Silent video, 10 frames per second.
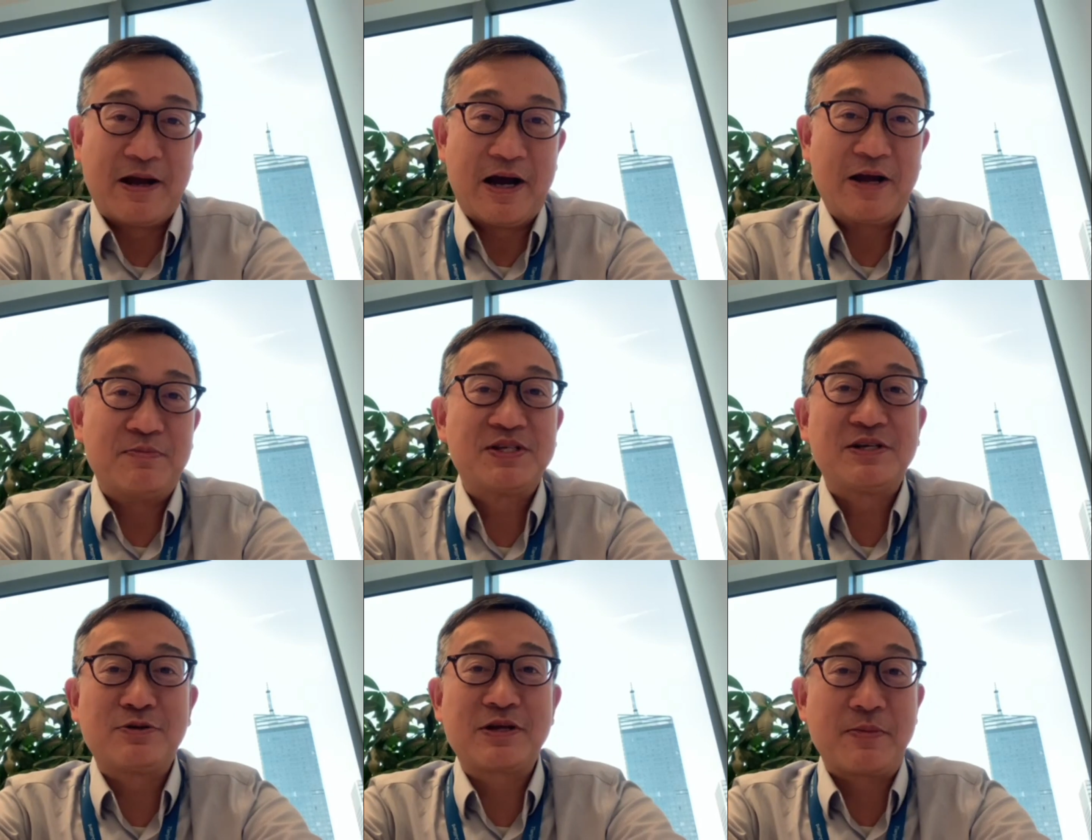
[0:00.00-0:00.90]
I'm
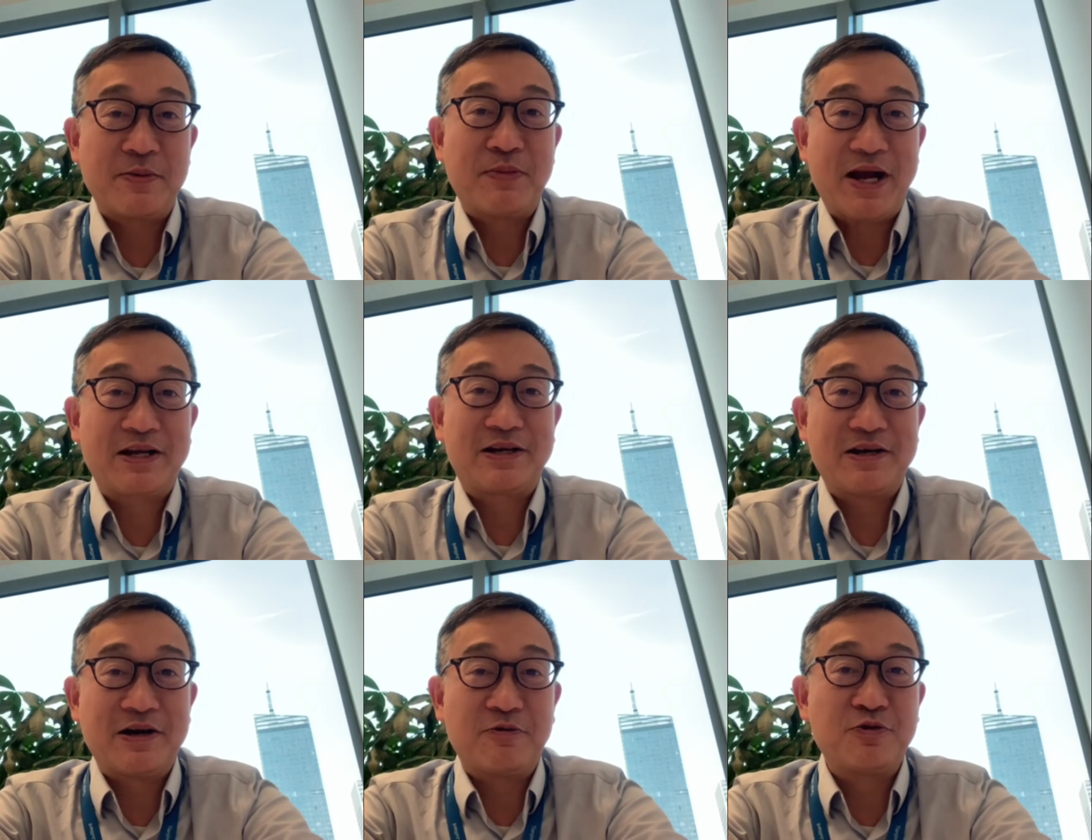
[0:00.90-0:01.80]
still coming back
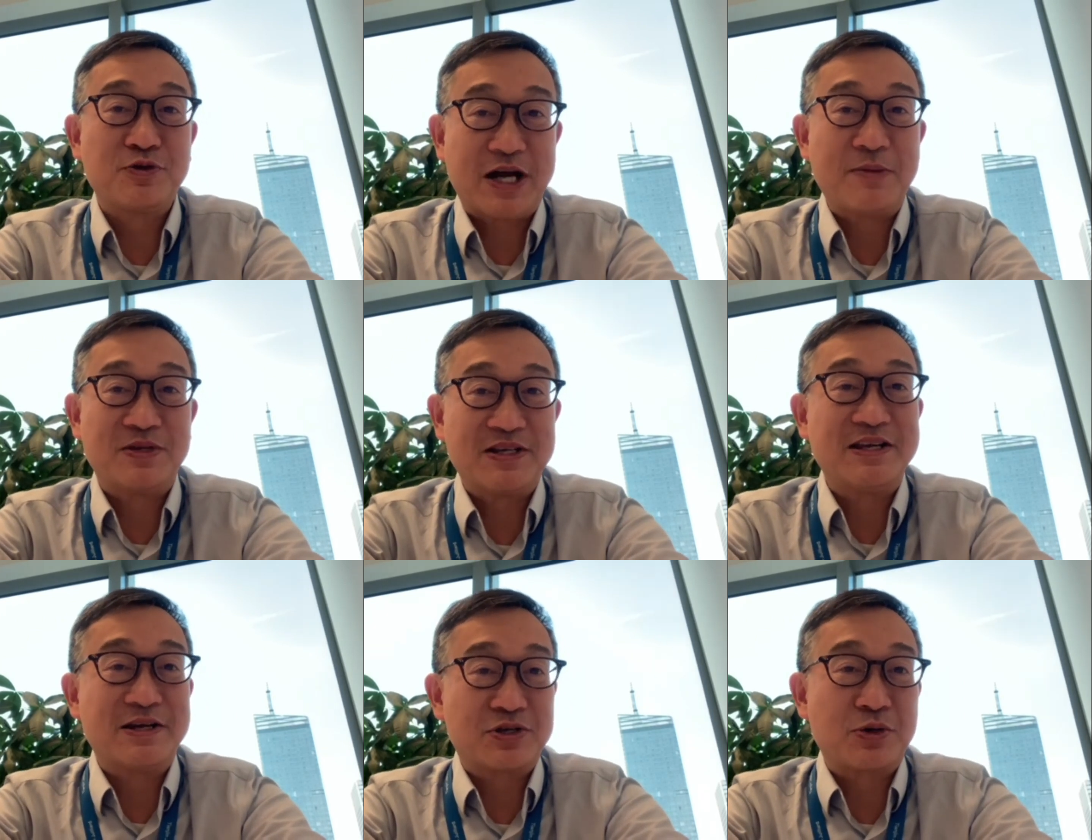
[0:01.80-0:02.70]
a few times a
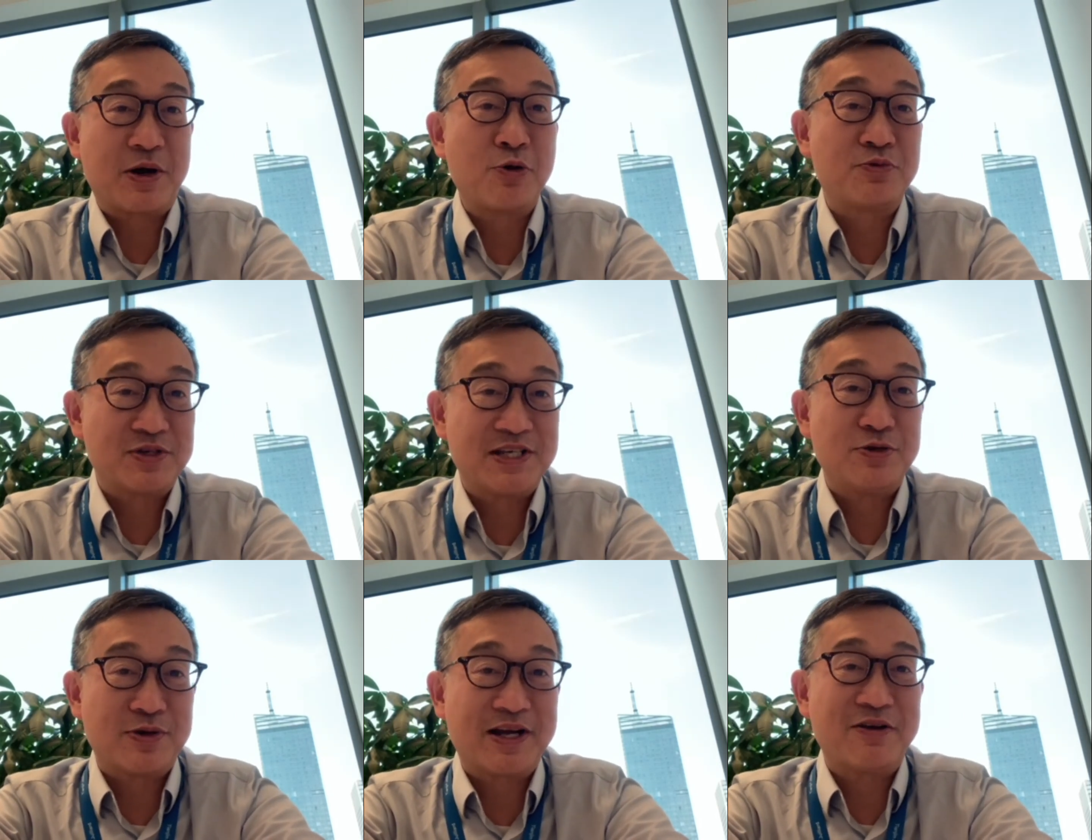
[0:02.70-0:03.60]
year, so I hope to see
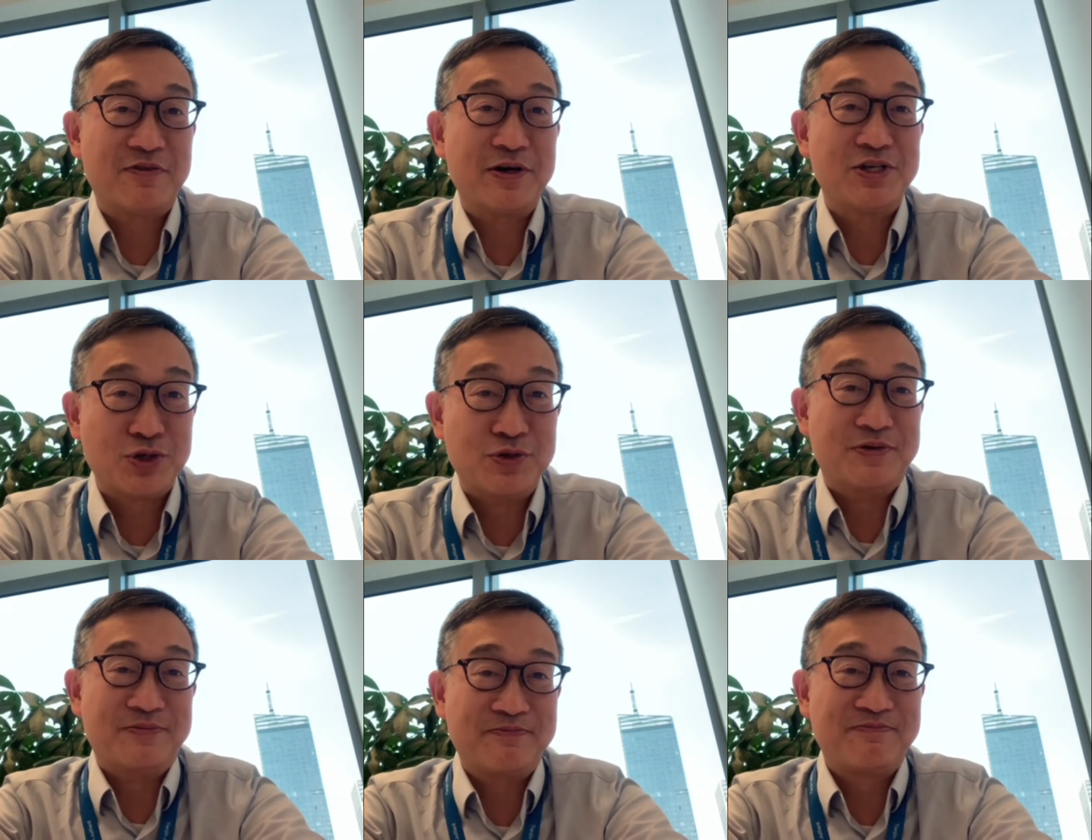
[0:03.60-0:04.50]
you again very
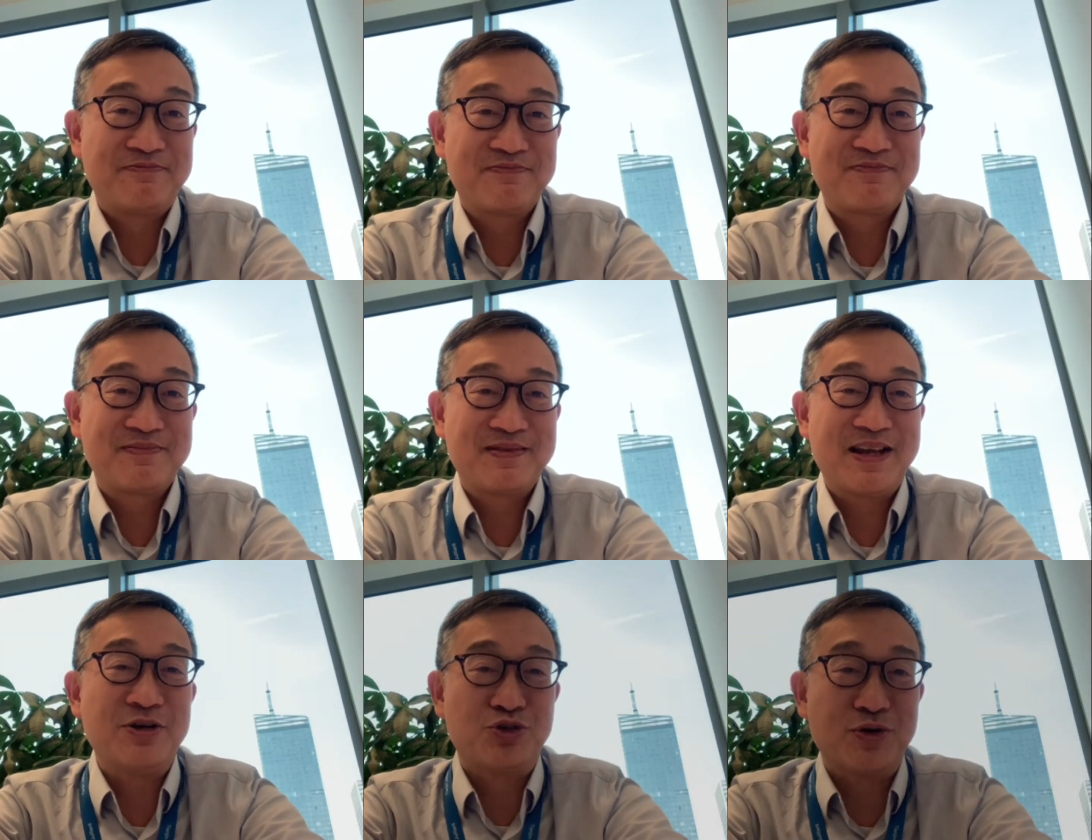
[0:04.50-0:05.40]
soon.
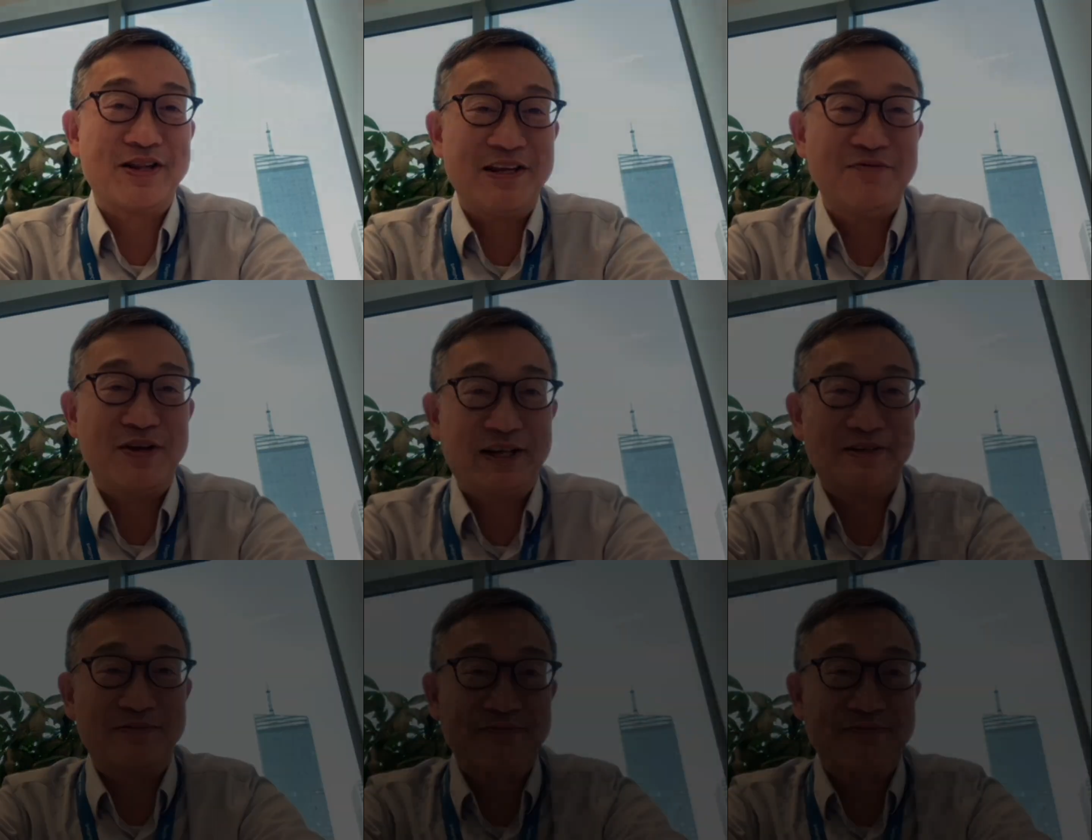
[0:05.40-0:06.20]
Enjoy the evening.